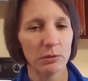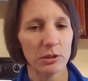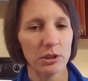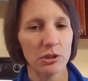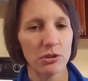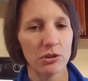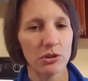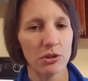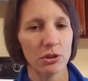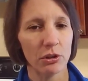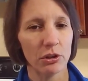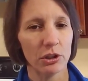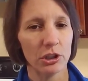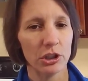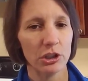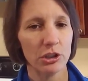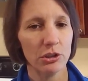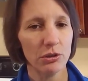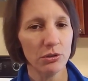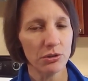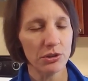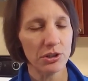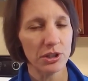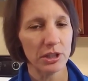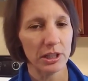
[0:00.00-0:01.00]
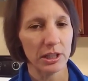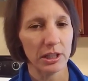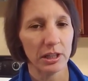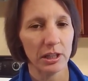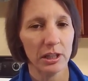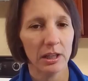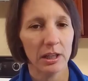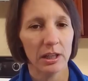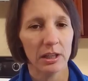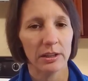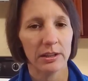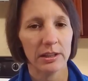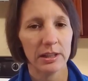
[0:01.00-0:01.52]
when you start using
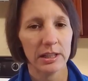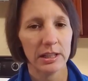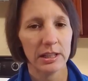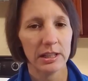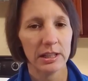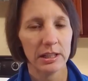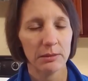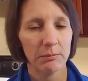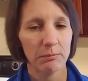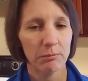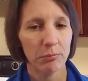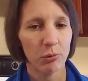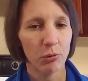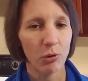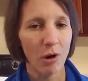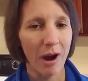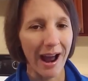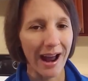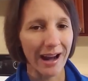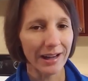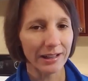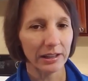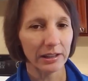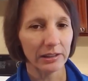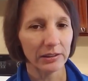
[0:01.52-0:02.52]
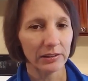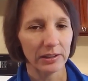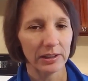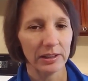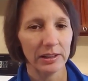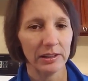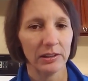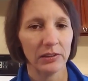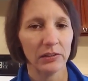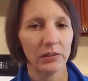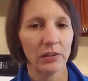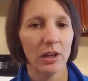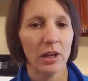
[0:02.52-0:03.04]
the product
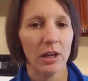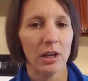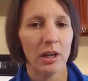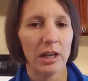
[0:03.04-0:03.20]
is,